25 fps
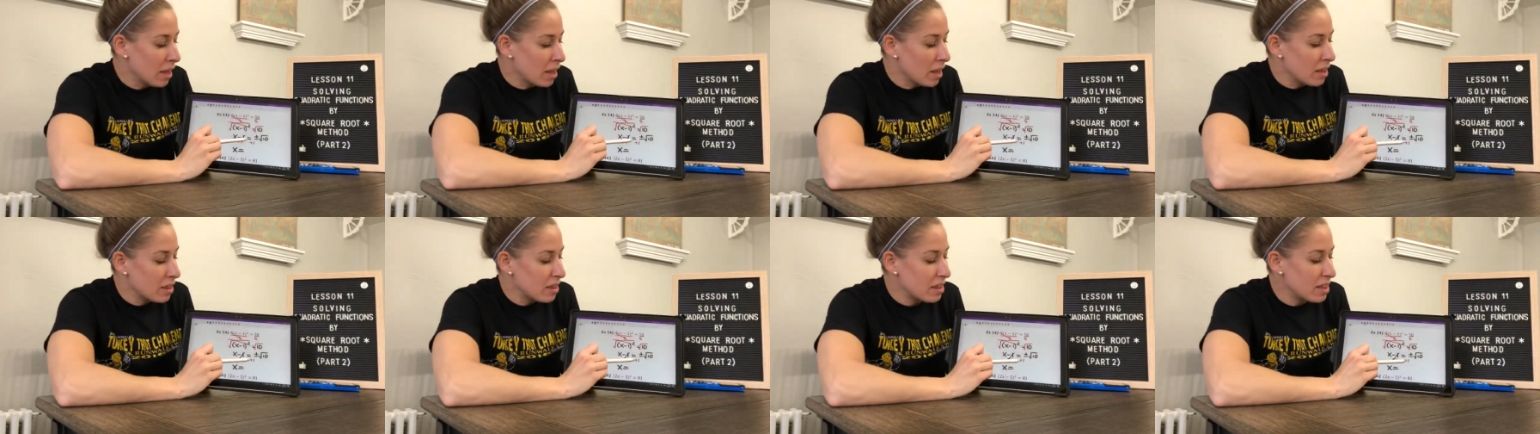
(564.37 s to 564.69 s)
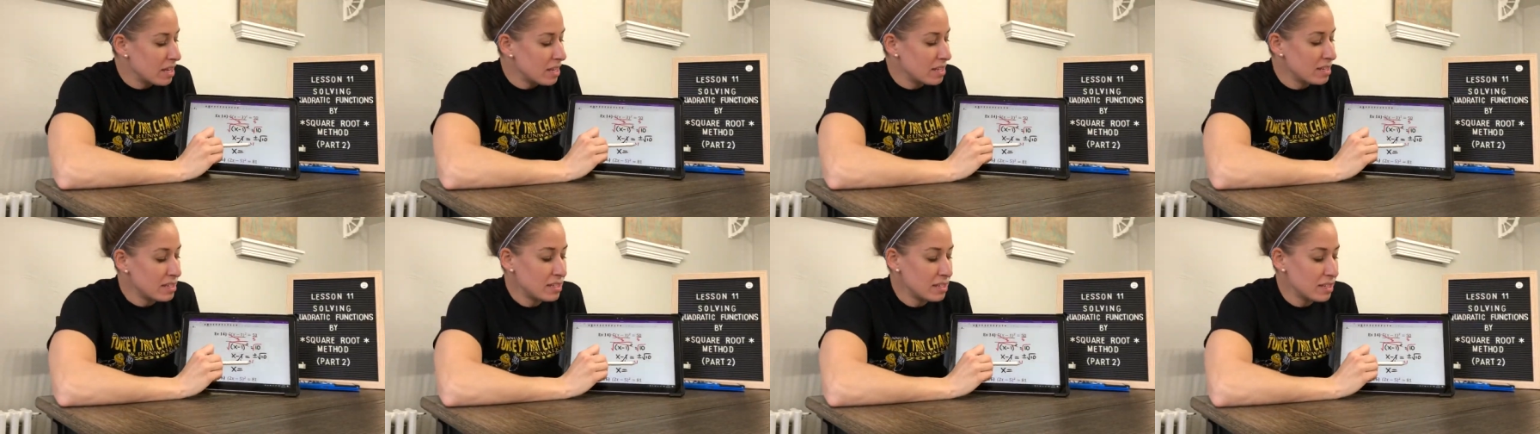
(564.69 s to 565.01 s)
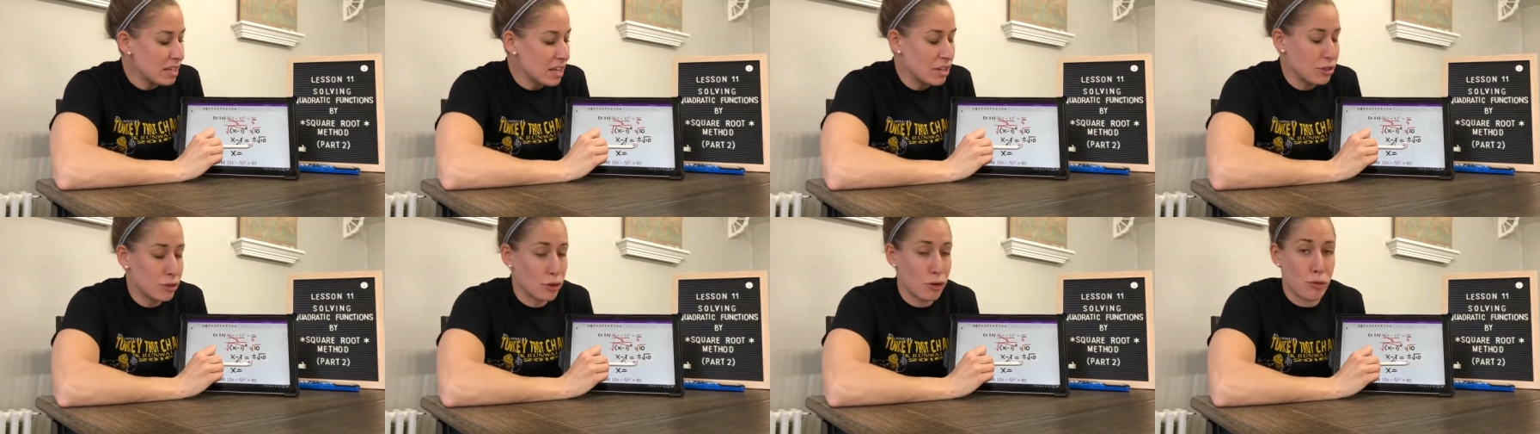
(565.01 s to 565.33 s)
this
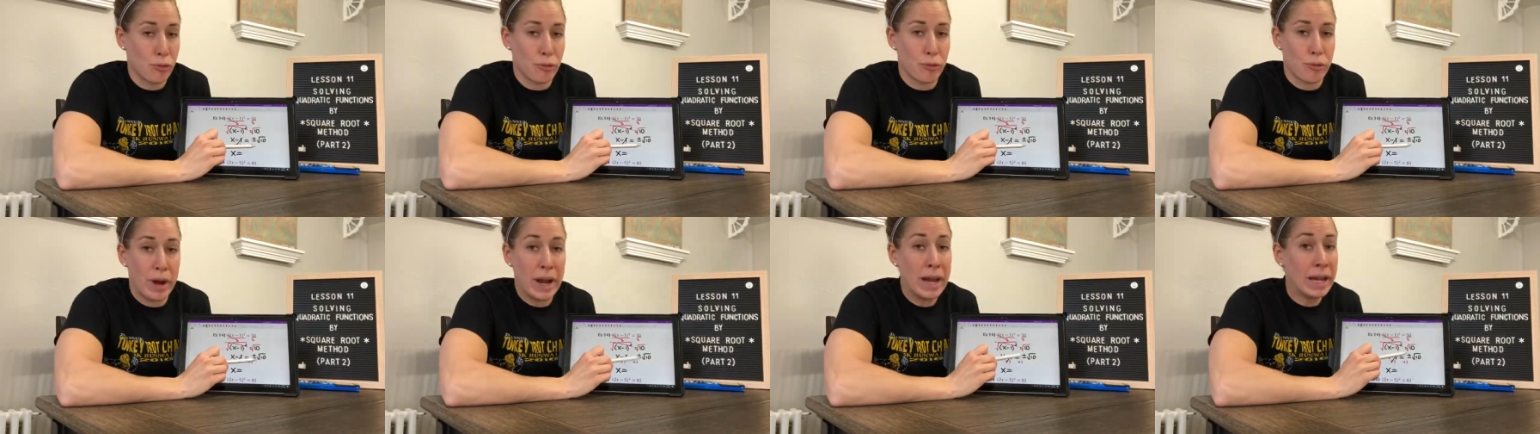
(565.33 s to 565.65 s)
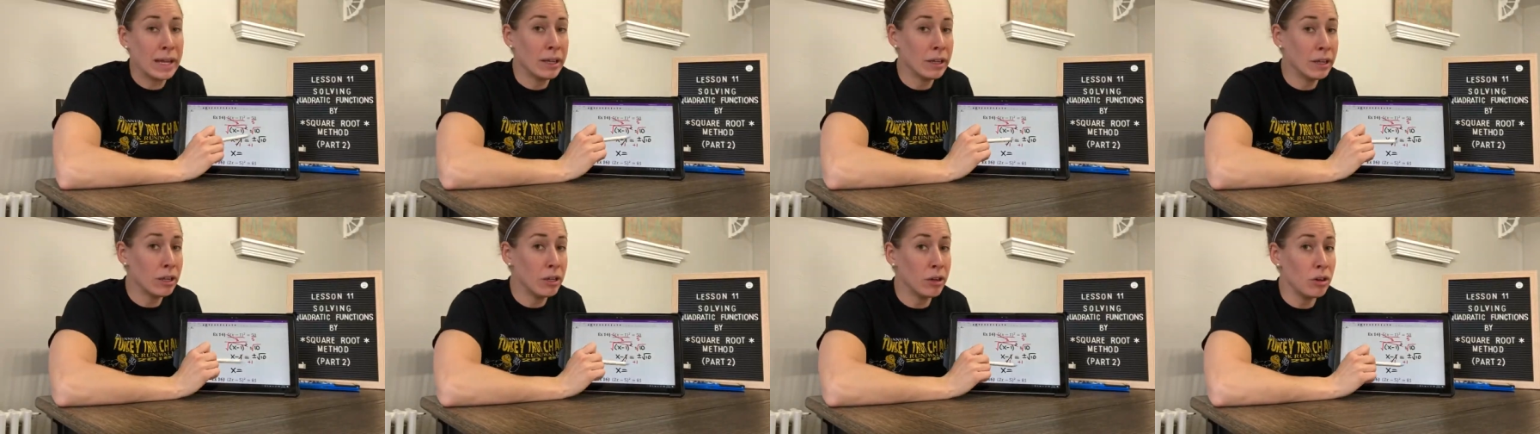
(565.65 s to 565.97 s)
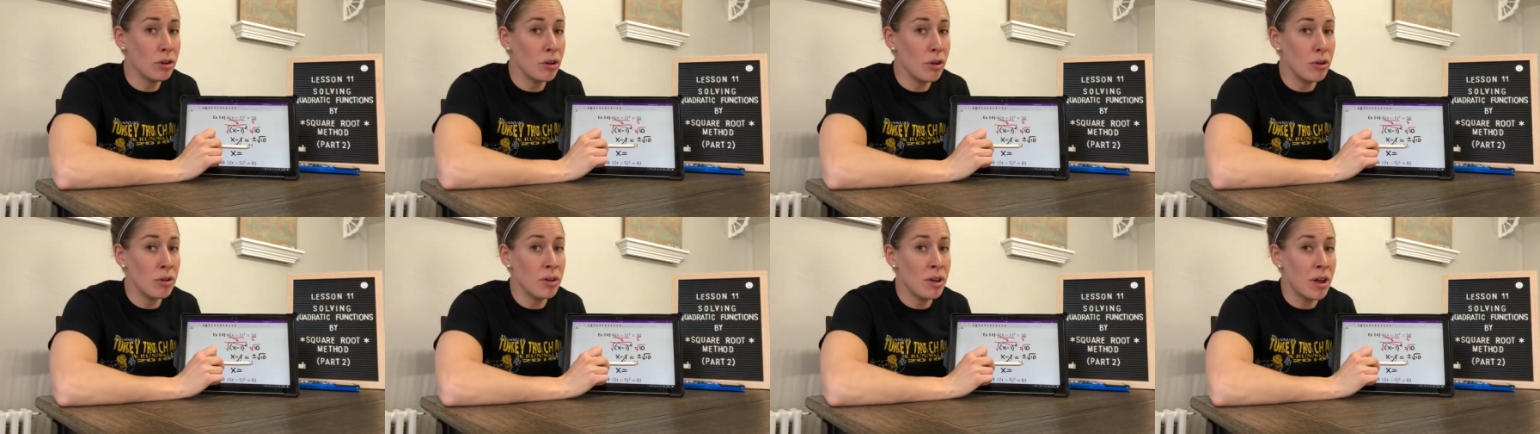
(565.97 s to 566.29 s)
is a regular
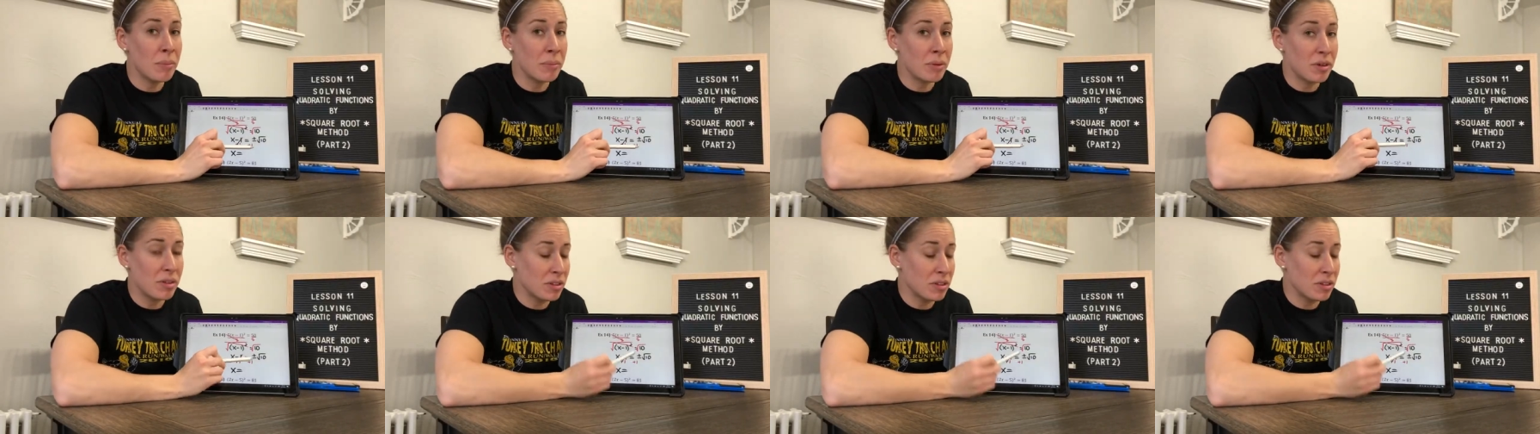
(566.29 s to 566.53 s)
old number.